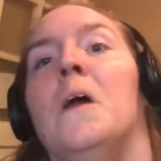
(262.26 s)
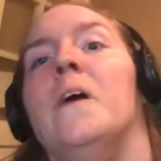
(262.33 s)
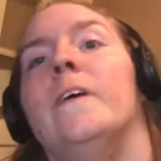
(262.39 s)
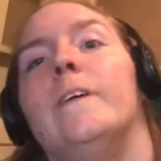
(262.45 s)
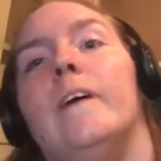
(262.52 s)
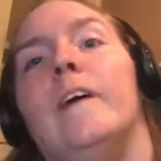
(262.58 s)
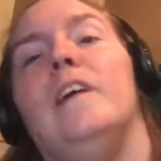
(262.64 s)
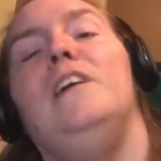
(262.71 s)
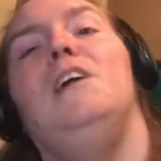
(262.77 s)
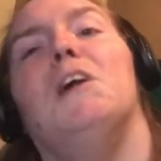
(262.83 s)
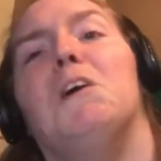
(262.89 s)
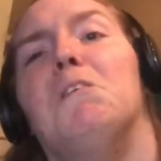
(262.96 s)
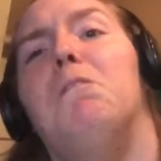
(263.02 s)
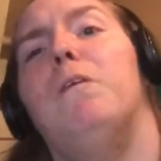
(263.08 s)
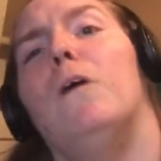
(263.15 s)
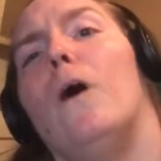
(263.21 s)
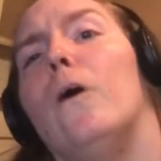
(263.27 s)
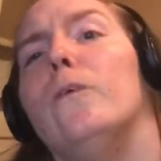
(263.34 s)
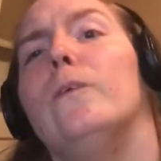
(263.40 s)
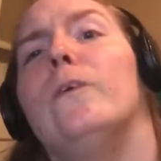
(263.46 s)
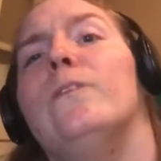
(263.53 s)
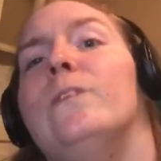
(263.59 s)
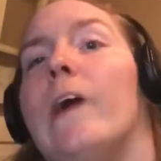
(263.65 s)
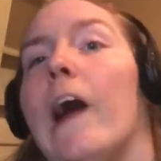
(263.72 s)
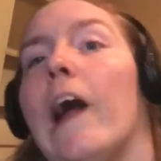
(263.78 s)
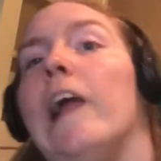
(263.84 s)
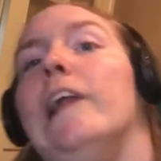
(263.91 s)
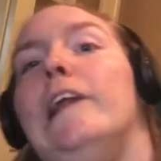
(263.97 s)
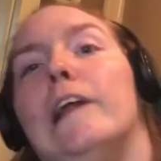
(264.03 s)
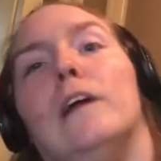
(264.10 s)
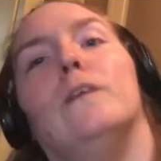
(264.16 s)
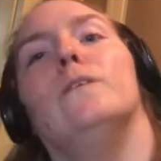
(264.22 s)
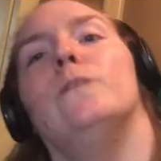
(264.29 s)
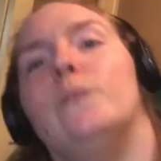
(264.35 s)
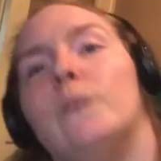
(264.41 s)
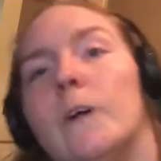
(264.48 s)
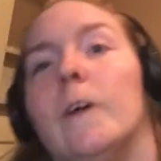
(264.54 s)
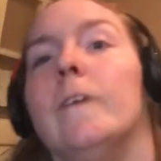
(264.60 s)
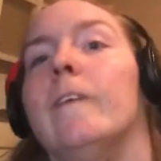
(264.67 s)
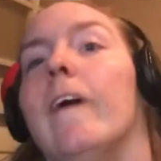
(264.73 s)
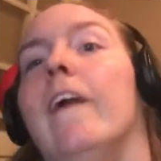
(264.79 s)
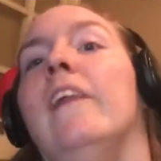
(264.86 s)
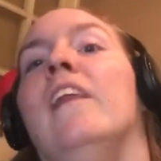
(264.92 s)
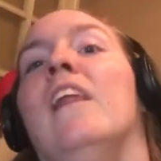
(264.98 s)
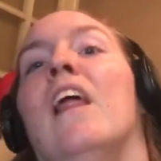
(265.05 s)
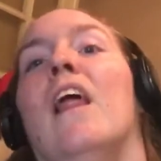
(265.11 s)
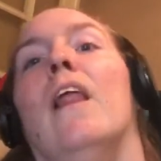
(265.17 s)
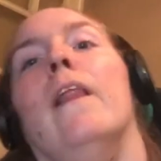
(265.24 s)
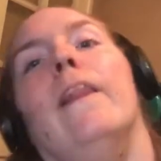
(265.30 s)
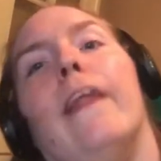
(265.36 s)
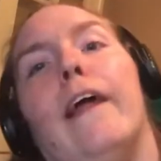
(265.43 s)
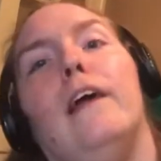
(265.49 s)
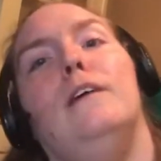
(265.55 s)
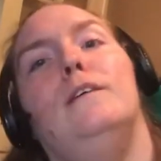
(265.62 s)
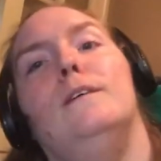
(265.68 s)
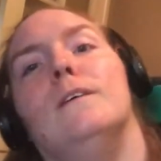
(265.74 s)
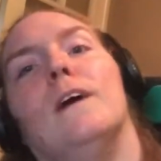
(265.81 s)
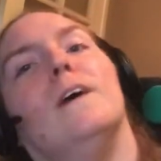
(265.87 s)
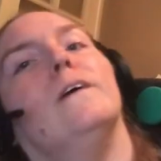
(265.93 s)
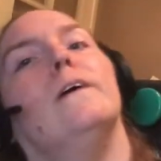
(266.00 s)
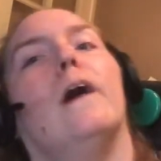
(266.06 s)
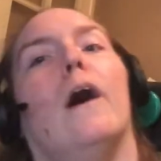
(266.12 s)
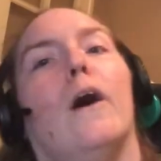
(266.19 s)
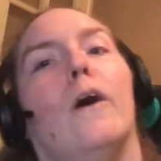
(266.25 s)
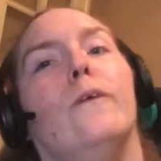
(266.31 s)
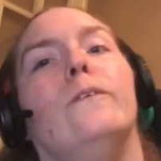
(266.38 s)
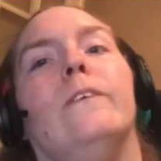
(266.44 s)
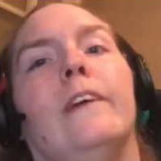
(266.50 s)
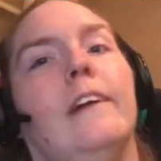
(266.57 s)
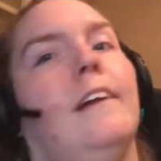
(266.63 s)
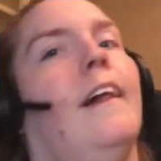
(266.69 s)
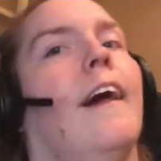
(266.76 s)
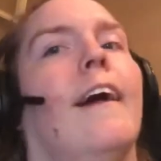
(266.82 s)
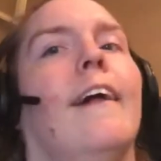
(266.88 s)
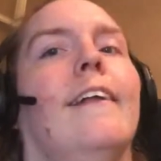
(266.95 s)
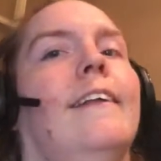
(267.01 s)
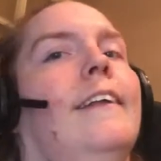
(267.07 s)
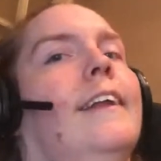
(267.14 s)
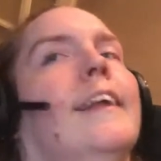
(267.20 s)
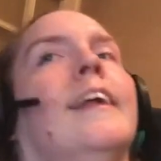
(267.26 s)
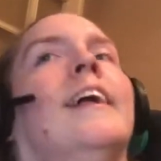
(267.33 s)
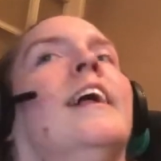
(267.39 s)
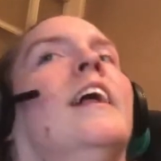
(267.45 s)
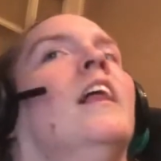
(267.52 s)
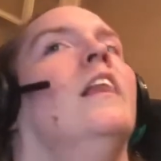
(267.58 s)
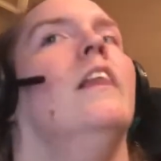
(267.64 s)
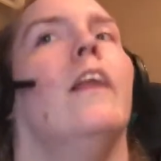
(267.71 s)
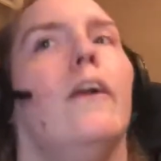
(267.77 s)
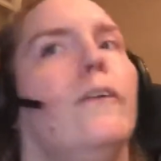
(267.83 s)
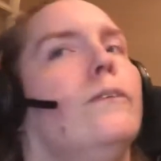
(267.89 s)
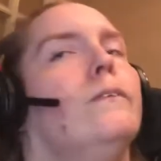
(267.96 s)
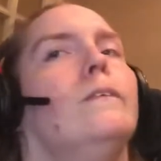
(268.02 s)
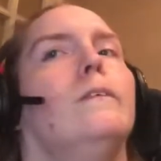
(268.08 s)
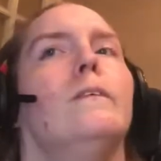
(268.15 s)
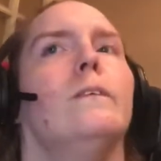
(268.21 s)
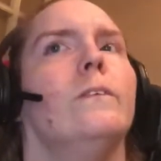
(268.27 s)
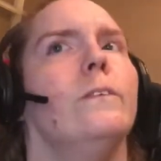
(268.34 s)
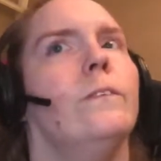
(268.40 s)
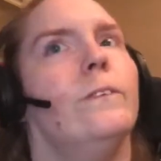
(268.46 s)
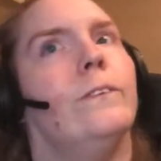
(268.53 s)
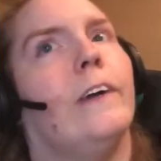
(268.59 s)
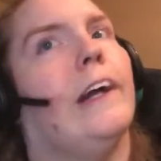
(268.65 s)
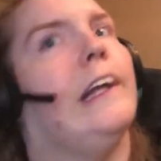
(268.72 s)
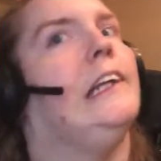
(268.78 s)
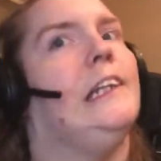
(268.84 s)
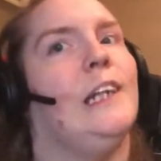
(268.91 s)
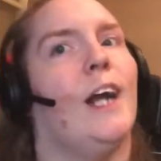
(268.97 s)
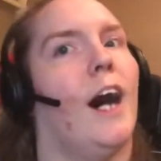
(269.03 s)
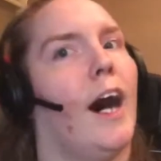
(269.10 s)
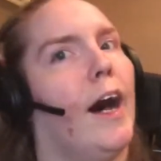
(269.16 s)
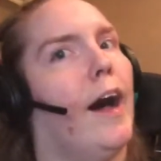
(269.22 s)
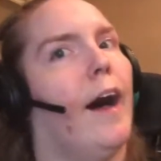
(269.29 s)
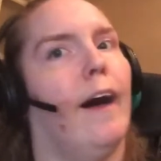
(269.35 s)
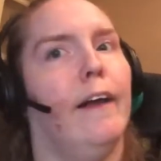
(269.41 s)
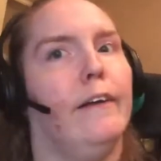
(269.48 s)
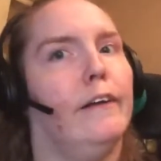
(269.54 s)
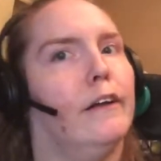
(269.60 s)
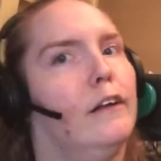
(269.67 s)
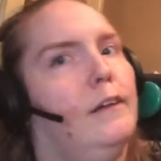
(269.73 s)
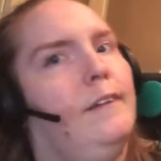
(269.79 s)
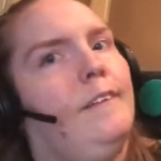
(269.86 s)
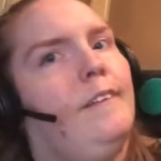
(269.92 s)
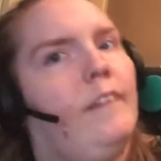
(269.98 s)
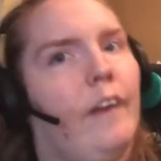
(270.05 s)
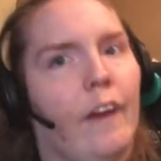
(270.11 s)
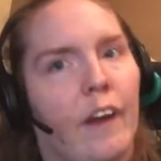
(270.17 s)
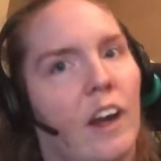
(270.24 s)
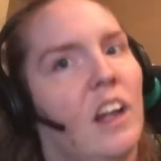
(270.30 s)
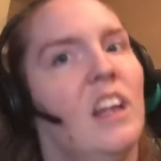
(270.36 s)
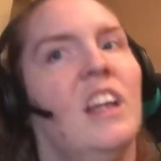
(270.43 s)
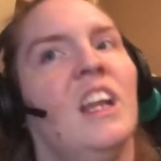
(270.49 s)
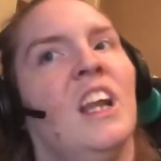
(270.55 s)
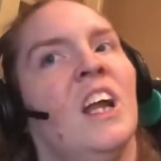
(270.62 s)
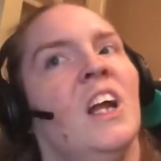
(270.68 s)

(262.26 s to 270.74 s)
which is problematic for when they grow up because they might not understand